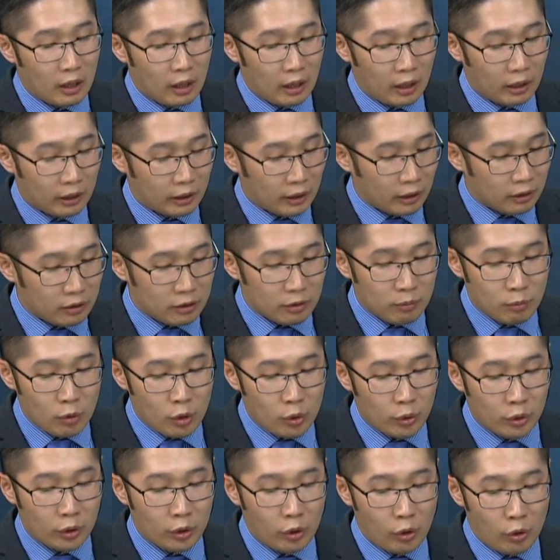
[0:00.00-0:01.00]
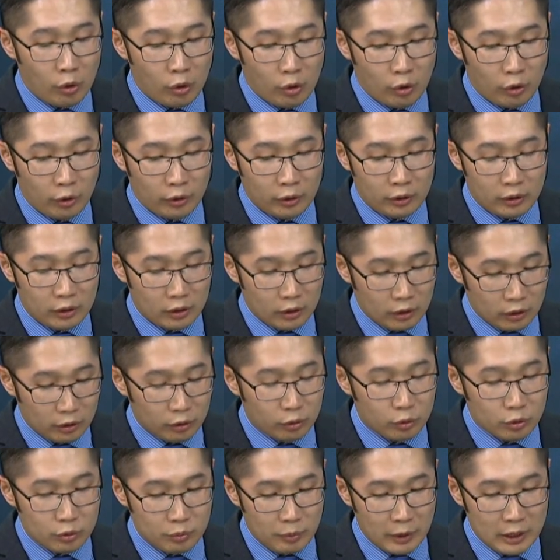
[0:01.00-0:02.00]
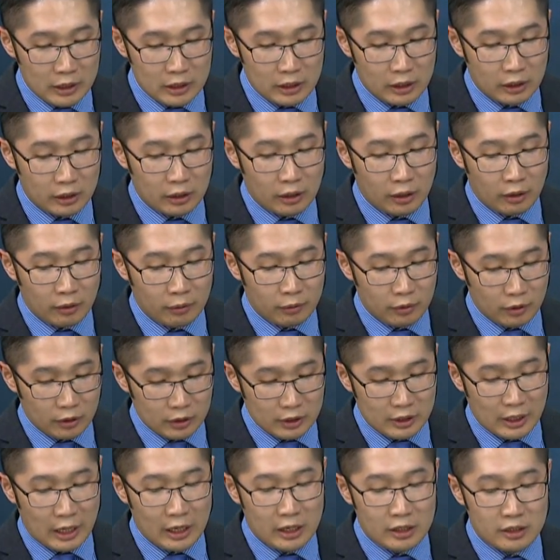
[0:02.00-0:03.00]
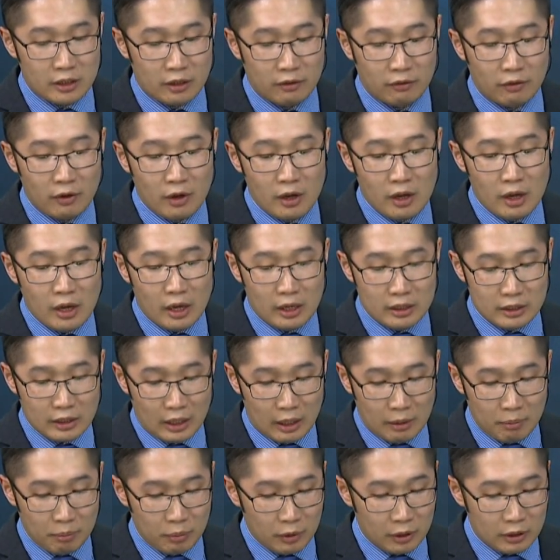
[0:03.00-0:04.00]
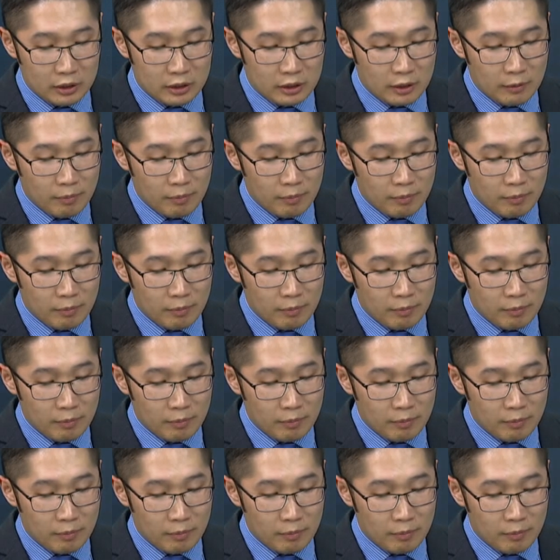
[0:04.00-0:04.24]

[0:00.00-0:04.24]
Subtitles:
get demoted or lose basically their status as MPs.